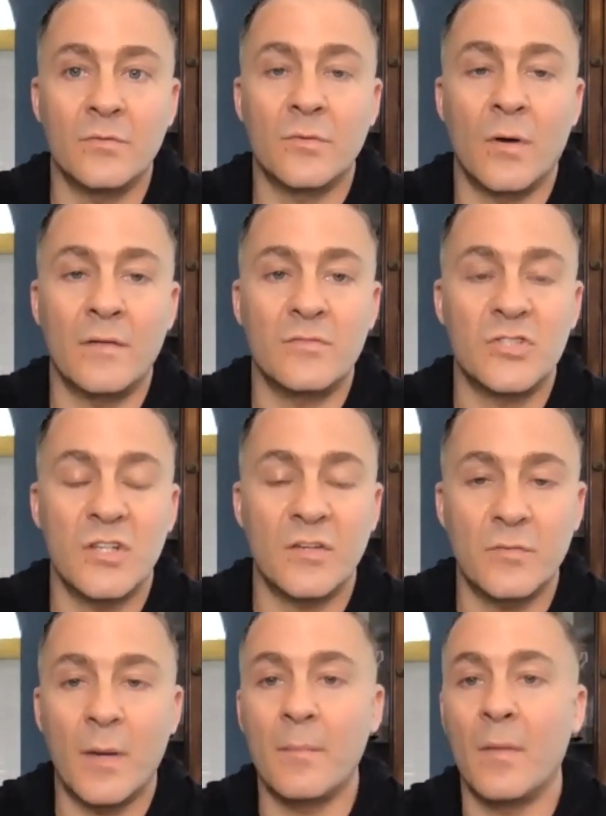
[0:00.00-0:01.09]
So I've
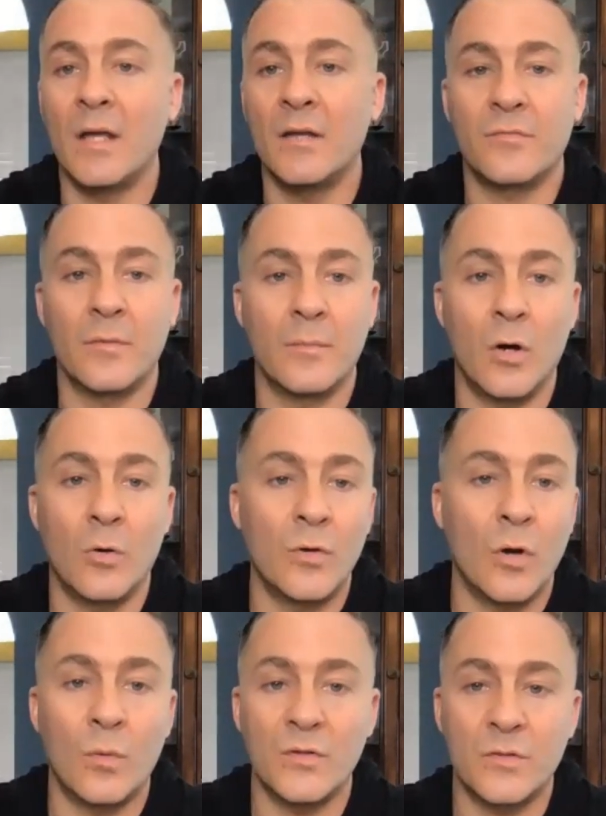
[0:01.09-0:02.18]
shifted my mind from, oh
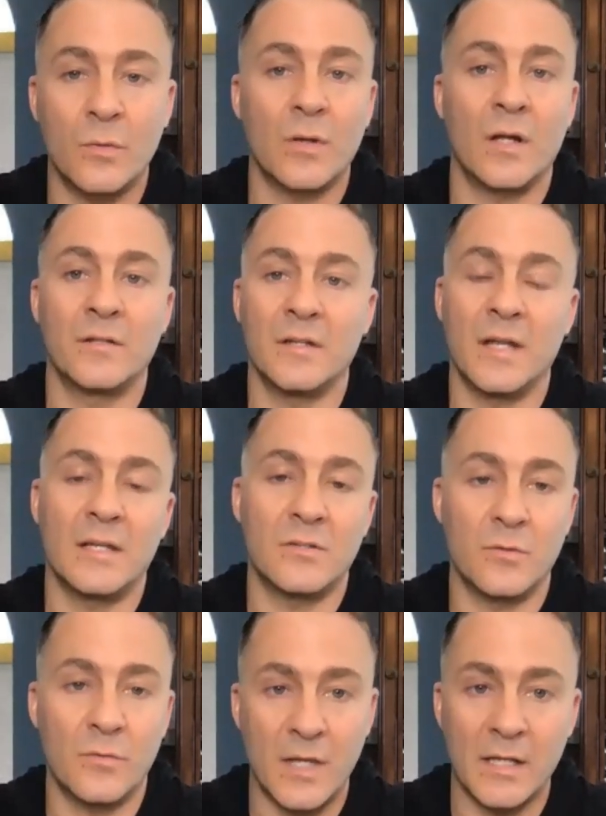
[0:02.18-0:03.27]
no, what's going on today,
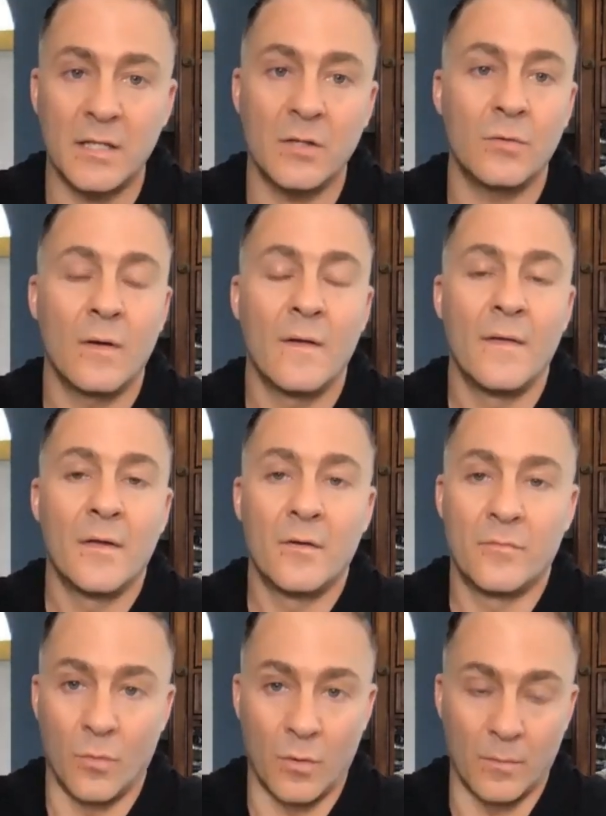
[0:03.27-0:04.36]
to thank you
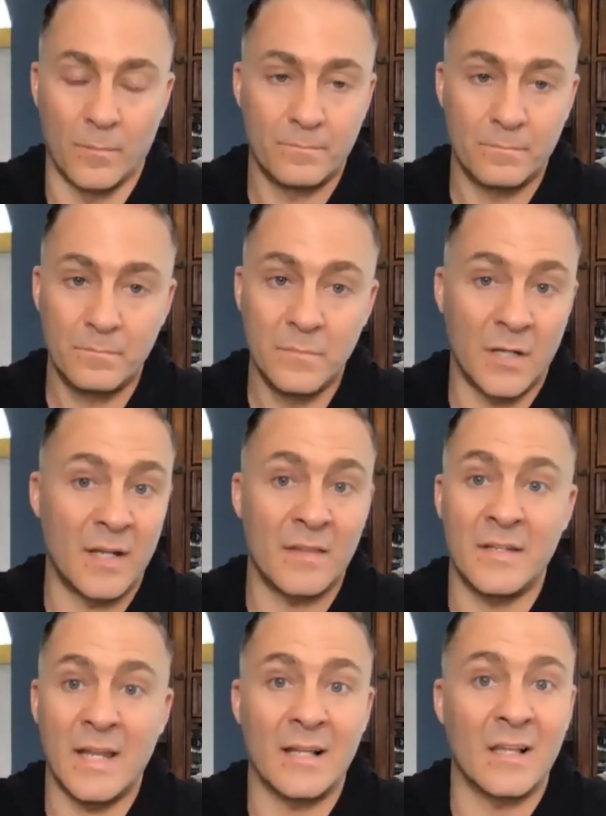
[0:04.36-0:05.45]
for another
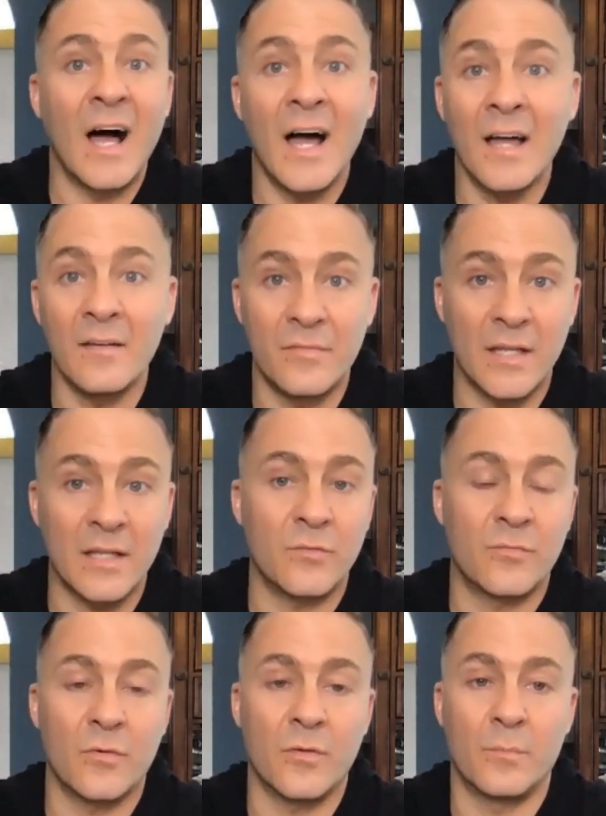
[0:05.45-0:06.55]
day alive. Thank you
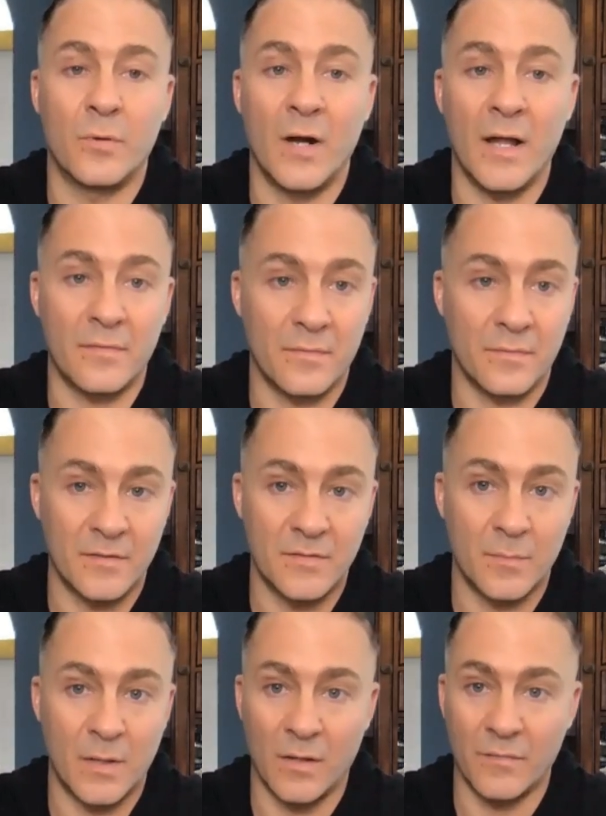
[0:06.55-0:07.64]
for the breath that's
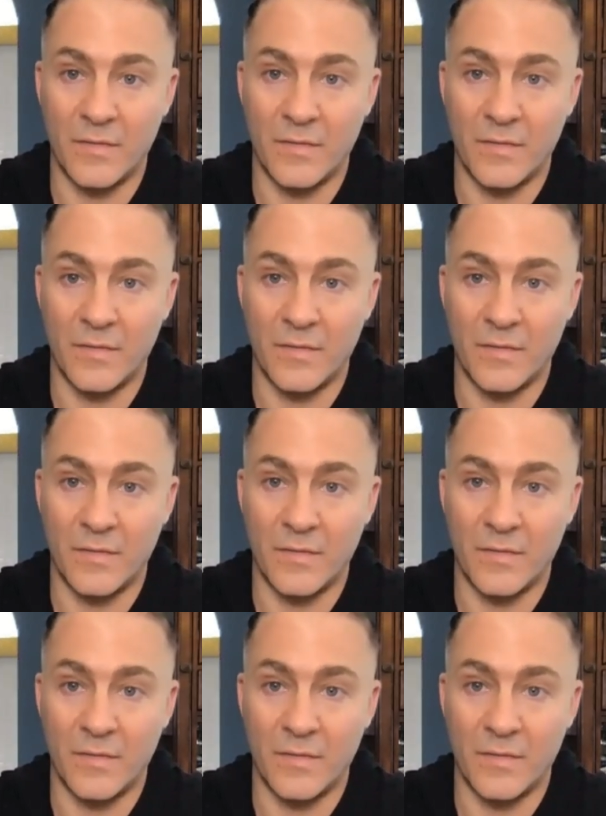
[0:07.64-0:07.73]
in my life.